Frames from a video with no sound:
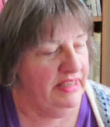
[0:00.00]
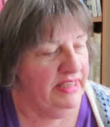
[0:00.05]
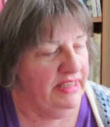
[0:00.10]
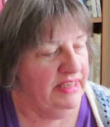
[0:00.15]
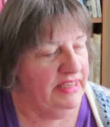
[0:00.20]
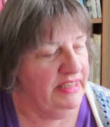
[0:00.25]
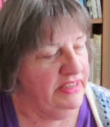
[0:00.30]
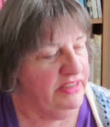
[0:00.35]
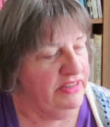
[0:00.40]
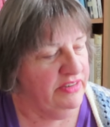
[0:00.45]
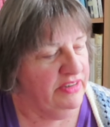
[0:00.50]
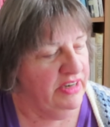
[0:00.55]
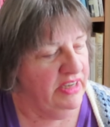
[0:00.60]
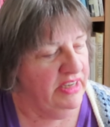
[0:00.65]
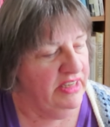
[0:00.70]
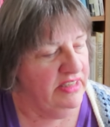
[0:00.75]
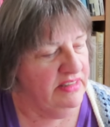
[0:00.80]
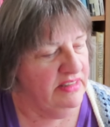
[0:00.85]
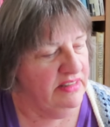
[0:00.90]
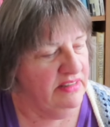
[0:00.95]

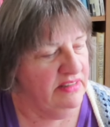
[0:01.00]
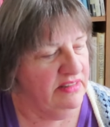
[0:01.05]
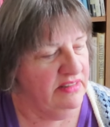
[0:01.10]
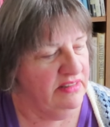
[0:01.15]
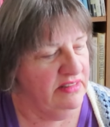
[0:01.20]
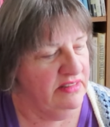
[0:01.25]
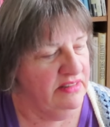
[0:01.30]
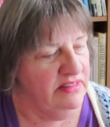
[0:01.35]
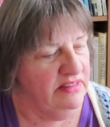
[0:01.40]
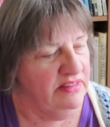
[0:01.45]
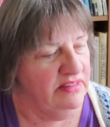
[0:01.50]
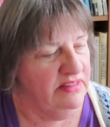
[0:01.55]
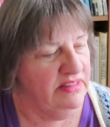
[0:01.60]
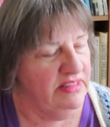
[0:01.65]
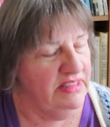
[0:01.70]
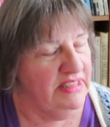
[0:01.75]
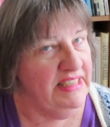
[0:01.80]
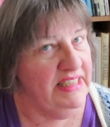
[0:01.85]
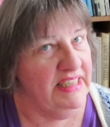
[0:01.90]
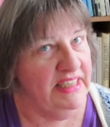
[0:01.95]
Yttygran,
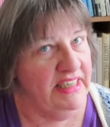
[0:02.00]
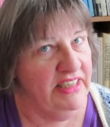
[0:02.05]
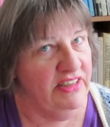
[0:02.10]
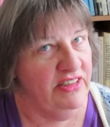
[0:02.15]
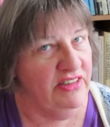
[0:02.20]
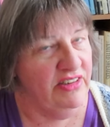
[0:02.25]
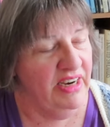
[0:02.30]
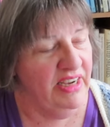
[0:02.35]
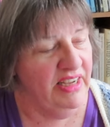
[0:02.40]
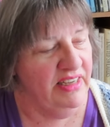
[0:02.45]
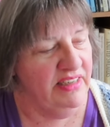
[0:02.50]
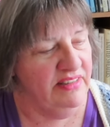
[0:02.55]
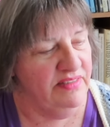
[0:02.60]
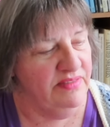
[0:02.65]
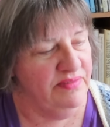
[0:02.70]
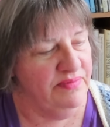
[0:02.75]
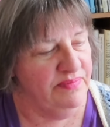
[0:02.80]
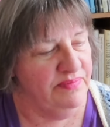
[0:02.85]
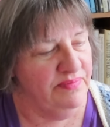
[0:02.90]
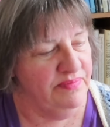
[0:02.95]
Yttygran,
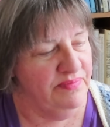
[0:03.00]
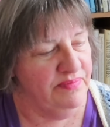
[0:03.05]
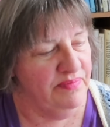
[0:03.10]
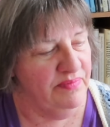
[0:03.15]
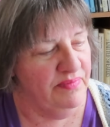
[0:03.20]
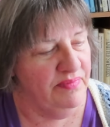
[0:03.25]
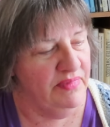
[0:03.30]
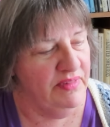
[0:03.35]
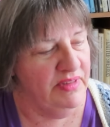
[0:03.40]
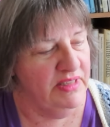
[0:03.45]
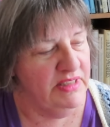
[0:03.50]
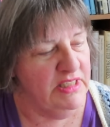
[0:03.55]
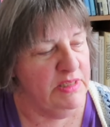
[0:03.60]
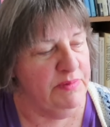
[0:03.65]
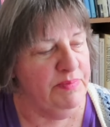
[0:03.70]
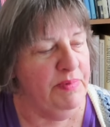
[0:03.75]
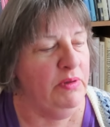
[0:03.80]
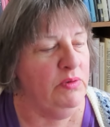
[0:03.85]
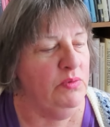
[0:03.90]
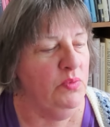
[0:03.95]

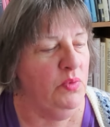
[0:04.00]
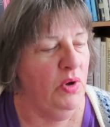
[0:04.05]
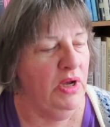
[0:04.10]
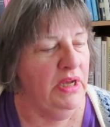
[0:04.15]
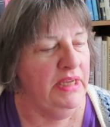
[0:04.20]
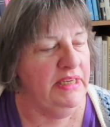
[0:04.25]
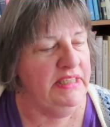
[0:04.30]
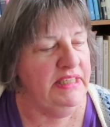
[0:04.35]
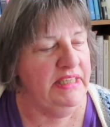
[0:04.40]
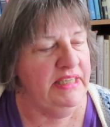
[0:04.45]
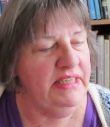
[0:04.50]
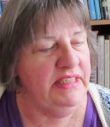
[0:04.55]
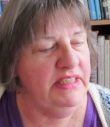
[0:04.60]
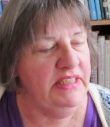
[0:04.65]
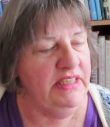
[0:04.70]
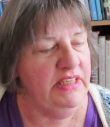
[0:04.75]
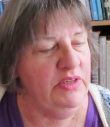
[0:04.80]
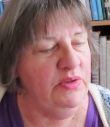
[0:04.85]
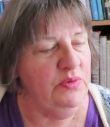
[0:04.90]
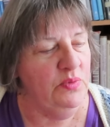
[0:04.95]
spelled Y T
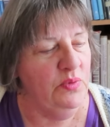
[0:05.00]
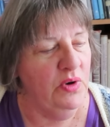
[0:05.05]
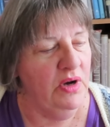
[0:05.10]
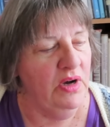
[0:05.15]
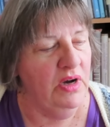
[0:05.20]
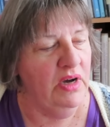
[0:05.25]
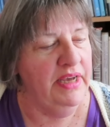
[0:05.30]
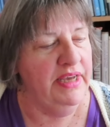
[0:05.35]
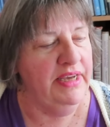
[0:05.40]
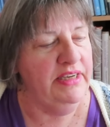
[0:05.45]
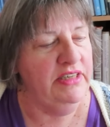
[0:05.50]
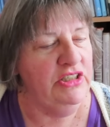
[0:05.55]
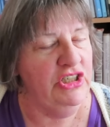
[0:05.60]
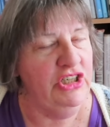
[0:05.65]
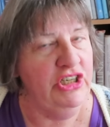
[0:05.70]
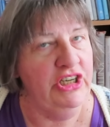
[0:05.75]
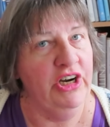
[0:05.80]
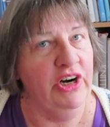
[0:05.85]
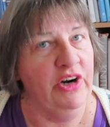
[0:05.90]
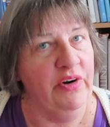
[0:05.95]
T Y
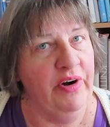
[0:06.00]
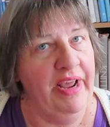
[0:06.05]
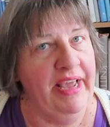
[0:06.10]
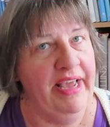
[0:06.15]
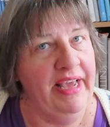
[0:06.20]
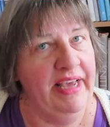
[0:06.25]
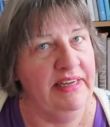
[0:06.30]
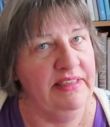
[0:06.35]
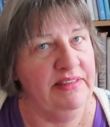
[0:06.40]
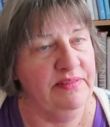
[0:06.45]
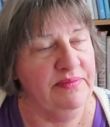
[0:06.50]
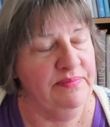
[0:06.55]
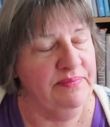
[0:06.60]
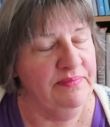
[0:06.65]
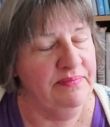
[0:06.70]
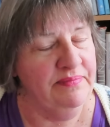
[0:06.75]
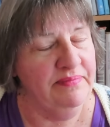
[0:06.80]
G R A N.